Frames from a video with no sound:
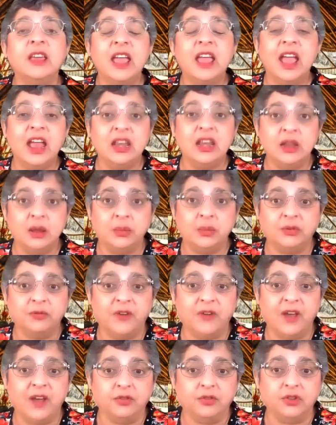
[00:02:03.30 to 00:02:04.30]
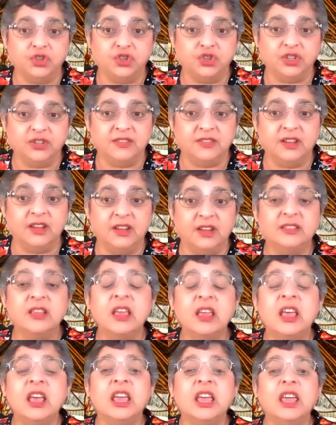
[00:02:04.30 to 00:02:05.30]
And number 5, logistics.
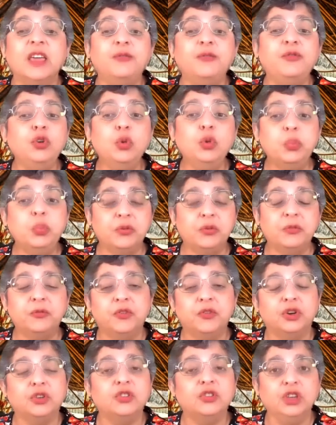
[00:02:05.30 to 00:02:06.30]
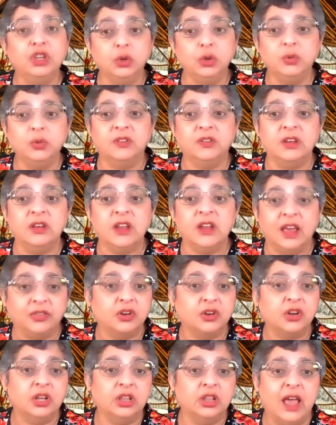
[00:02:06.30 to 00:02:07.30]
If you prefer to use another
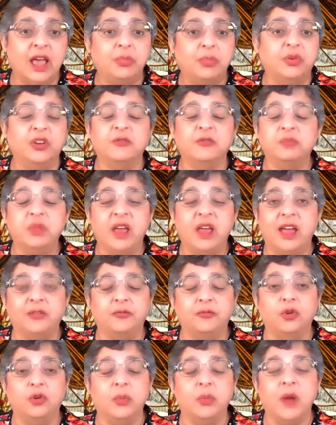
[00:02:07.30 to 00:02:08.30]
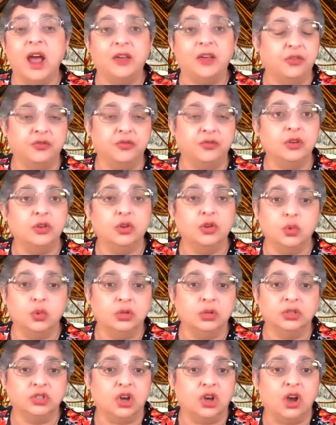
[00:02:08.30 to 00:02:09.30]
collaborative platform other than
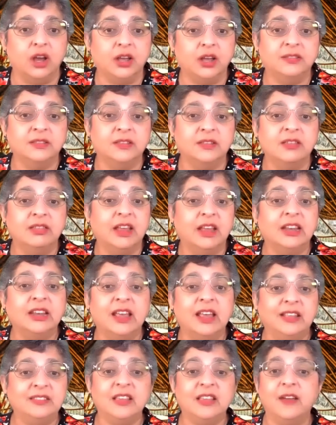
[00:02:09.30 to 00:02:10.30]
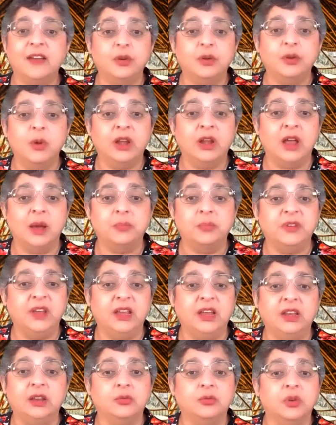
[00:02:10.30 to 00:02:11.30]
Google Docs that lets everyone
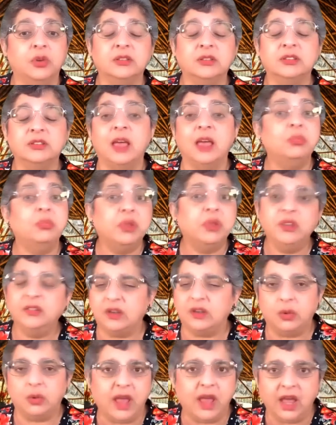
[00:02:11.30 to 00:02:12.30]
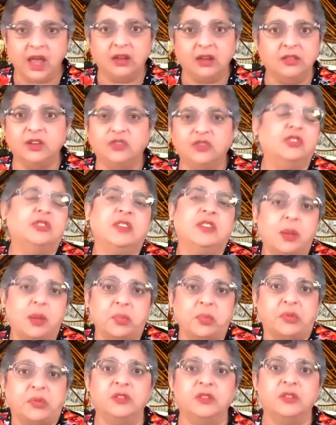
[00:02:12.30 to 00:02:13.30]
update in real time, please go ahead. That just
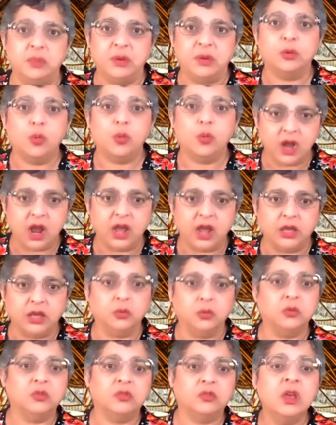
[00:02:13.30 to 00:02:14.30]
happens to be the one I use.